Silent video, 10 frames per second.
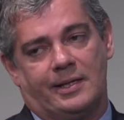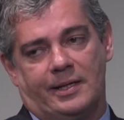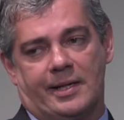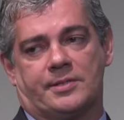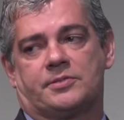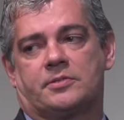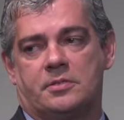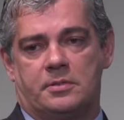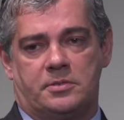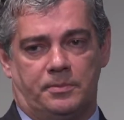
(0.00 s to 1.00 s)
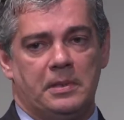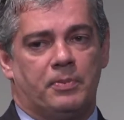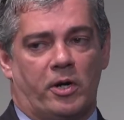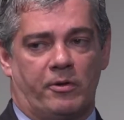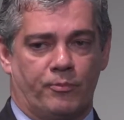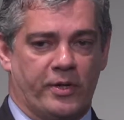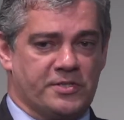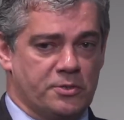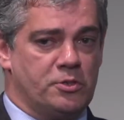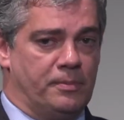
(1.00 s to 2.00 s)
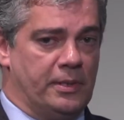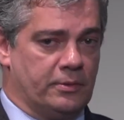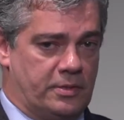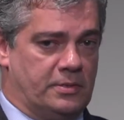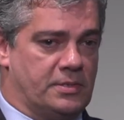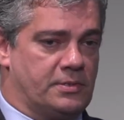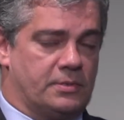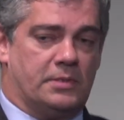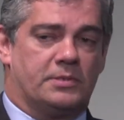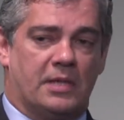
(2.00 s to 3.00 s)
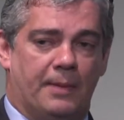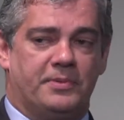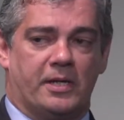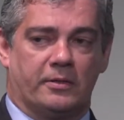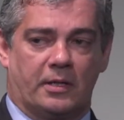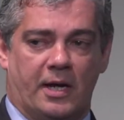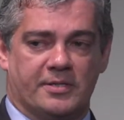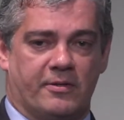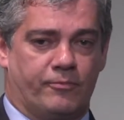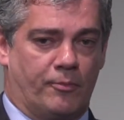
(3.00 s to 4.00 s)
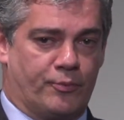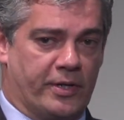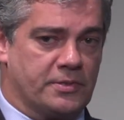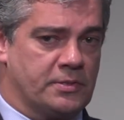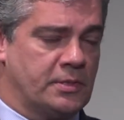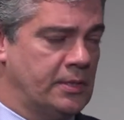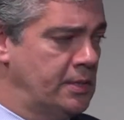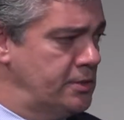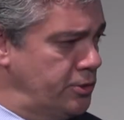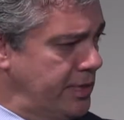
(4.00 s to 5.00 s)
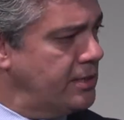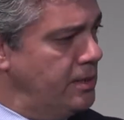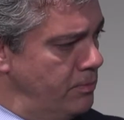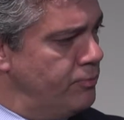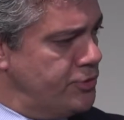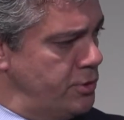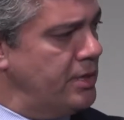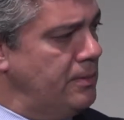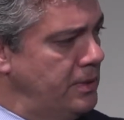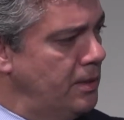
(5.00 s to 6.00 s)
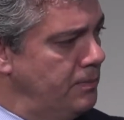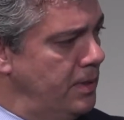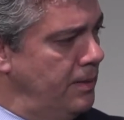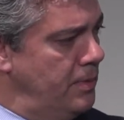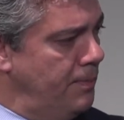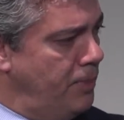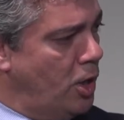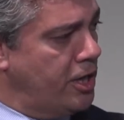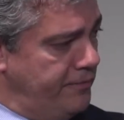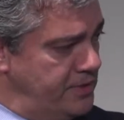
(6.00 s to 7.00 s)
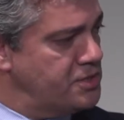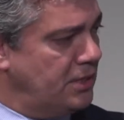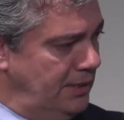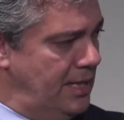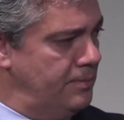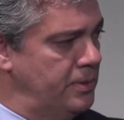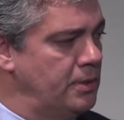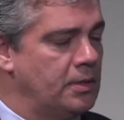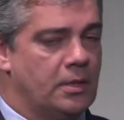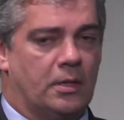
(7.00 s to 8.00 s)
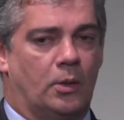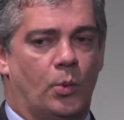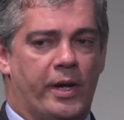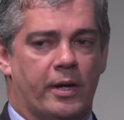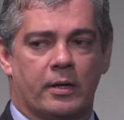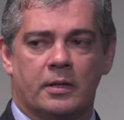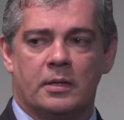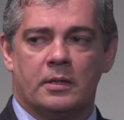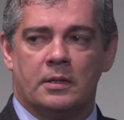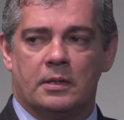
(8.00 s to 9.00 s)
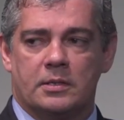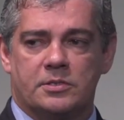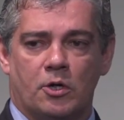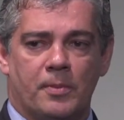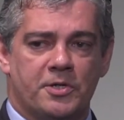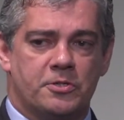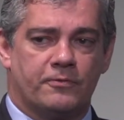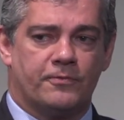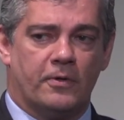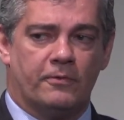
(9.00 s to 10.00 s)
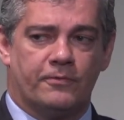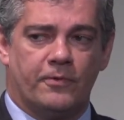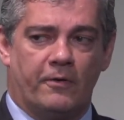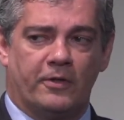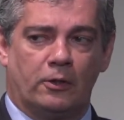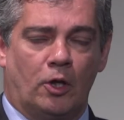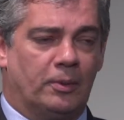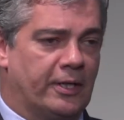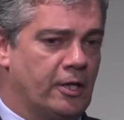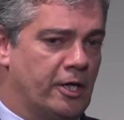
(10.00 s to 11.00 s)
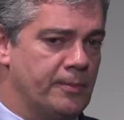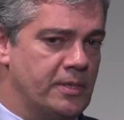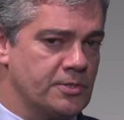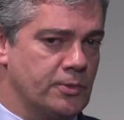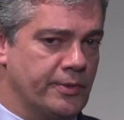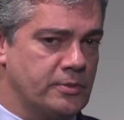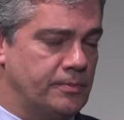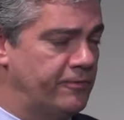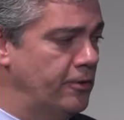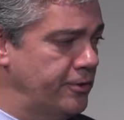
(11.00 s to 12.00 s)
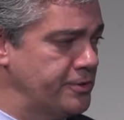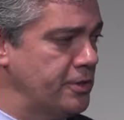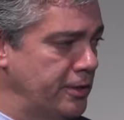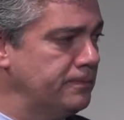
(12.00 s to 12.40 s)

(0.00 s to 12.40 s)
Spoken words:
guess, to be part of BRICS and to build this update on the concept of BRICS so that Brazil can be a part of this club where so much of the global economy is going to be focused on.